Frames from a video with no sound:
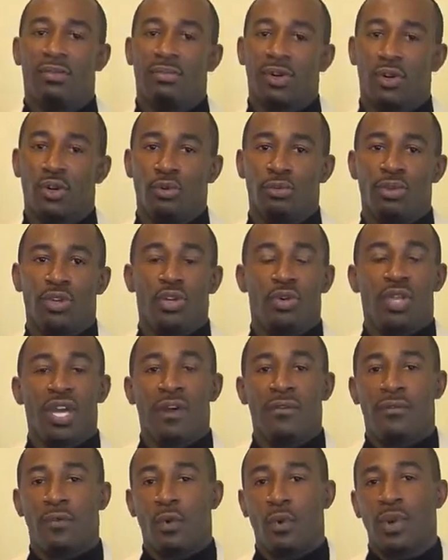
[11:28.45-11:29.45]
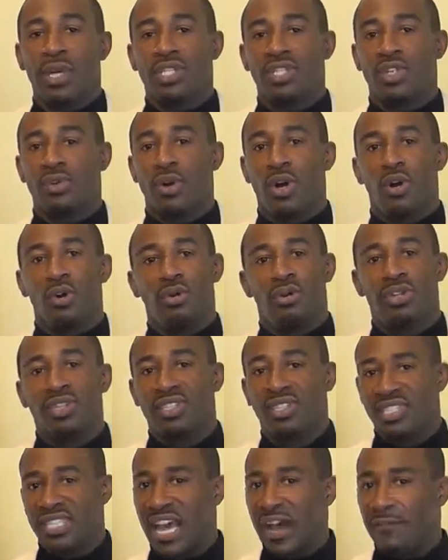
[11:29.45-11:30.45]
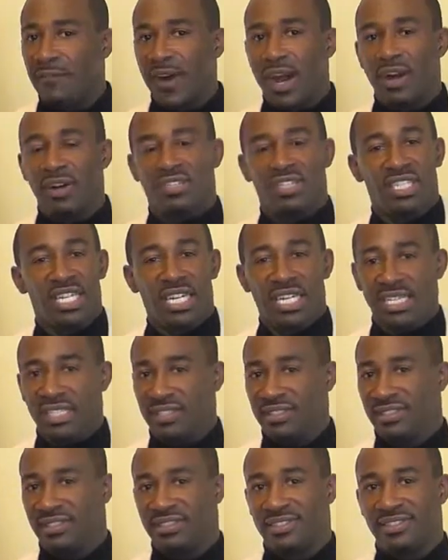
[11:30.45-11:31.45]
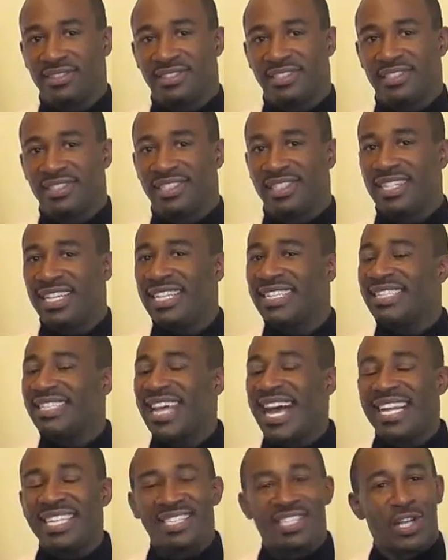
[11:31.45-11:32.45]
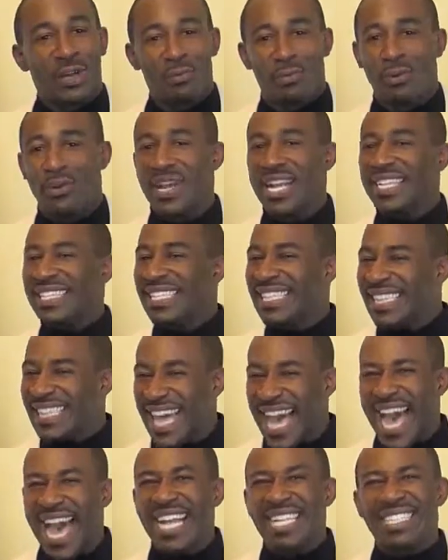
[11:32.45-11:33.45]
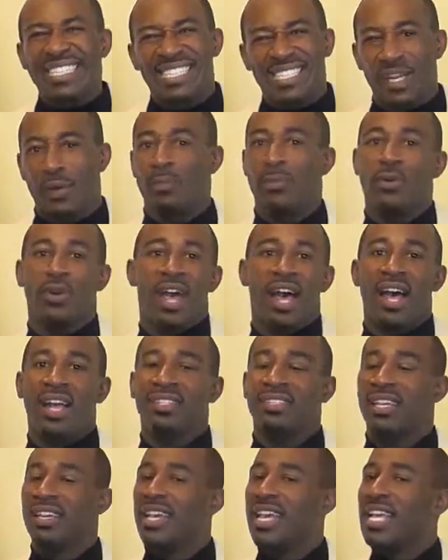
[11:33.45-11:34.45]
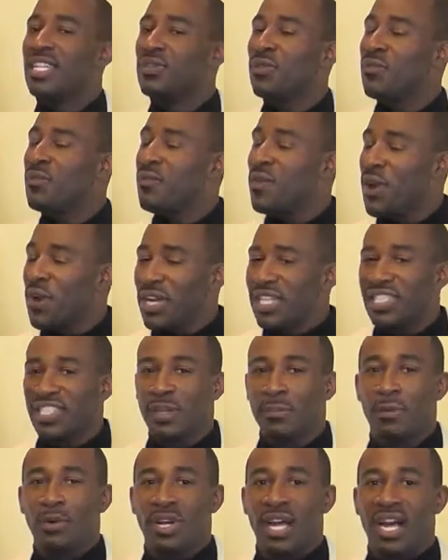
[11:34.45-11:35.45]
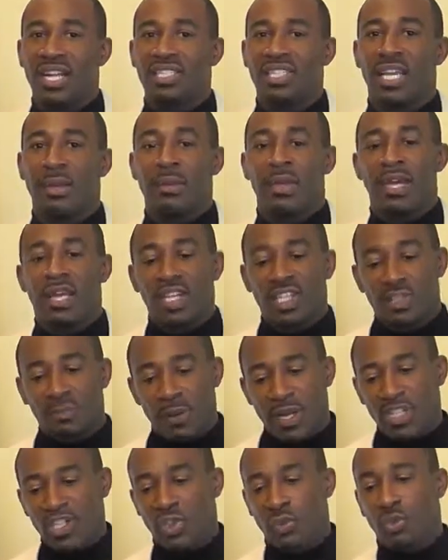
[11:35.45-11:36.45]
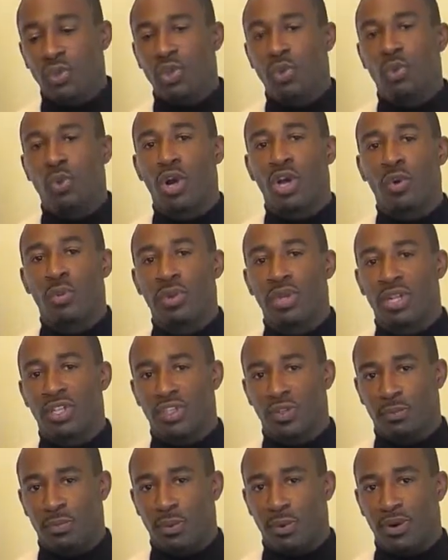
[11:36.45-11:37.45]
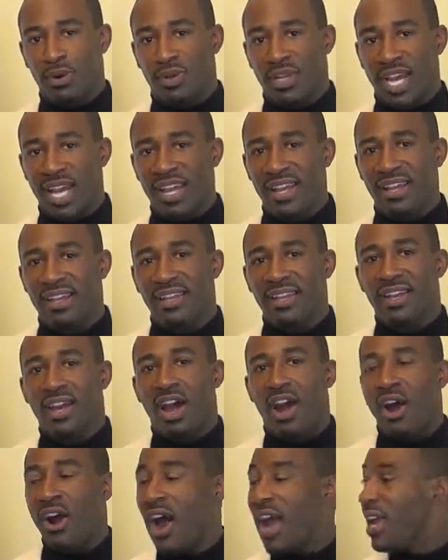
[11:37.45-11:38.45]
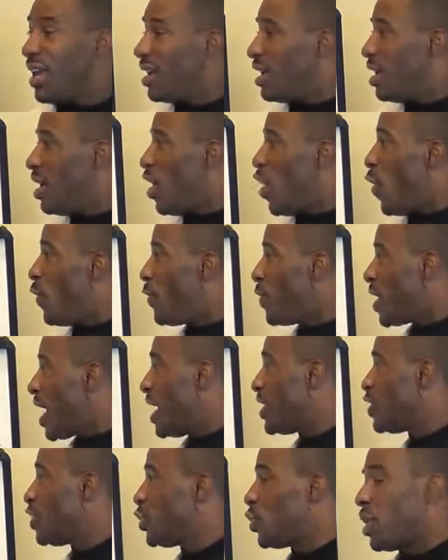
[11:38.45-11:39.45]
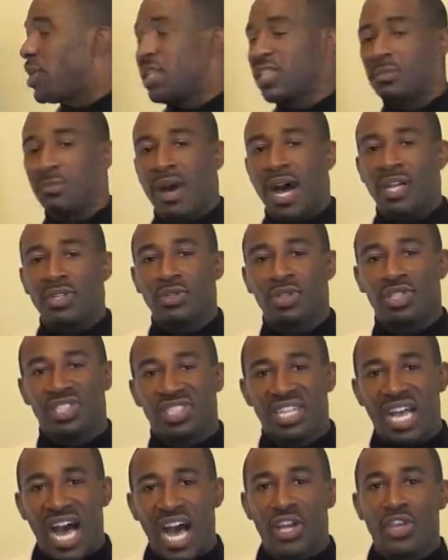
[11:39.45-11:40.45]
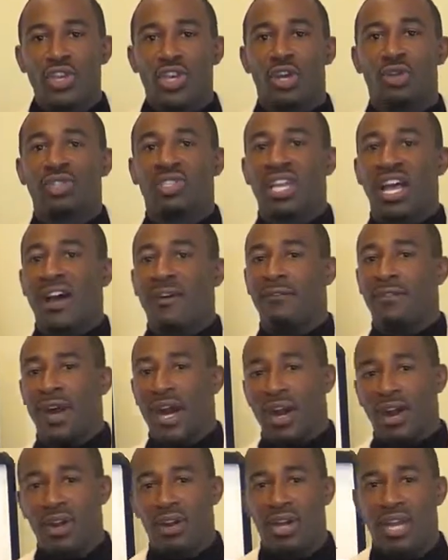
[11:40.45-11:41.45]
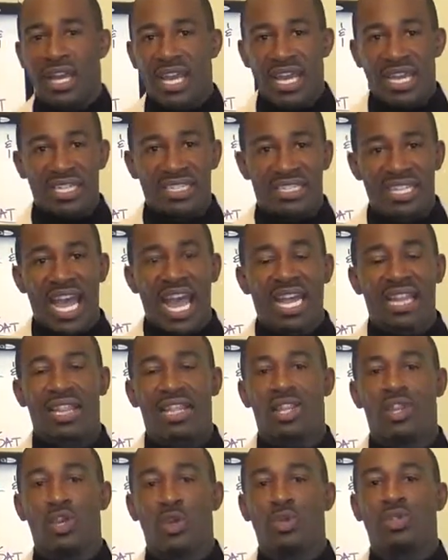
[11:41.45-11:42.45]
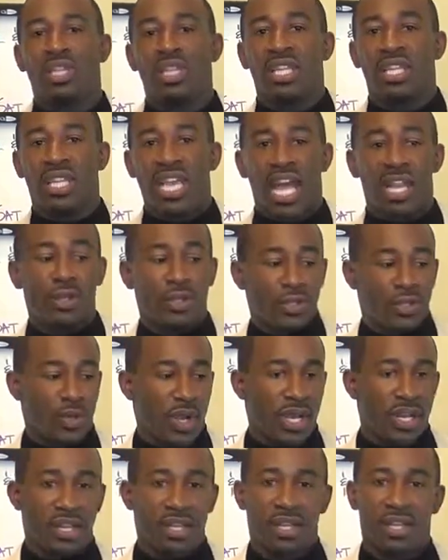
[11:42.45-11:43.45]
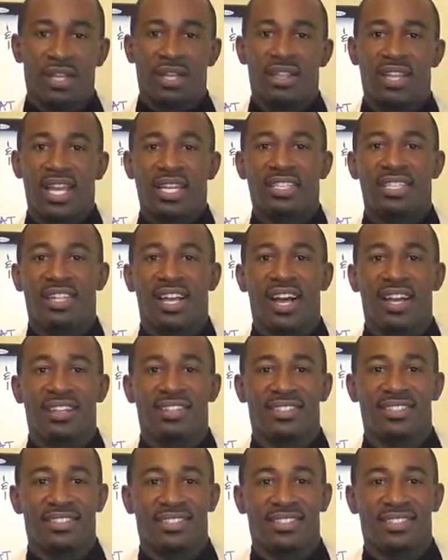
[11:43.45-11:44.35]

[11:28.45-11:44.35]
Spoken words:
Boom. You do that 4 weeks in a row, Sapphire's done. It's that simple. It's that simple, guys. It's a very simple concept, especially when you're working with good support, okay? All right? Hope you guys enjoyed this module. This is how you go Sapphire and exactly using the calendar training. Thanks a lot.